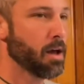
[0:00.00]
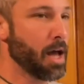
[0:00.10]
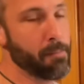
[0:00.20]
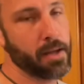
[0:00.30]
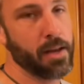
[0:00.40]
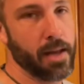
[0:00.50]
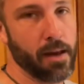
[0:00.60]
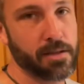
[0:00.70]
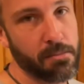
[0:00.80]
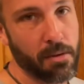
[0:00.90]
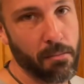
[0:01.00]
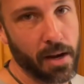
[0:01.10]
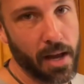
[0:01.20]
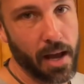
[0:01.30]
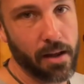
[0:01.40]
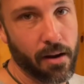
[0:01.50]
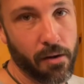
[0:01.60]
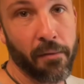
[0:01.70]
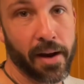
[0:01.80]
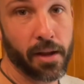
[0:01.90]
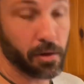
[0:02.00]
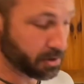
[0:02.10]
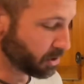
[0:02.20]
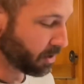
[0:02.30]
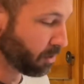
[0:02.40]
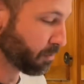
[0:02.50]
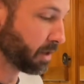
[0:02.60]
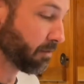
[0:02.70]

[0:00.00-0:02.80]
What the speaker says: I'm getting calcium in my diet on regular, so I don't really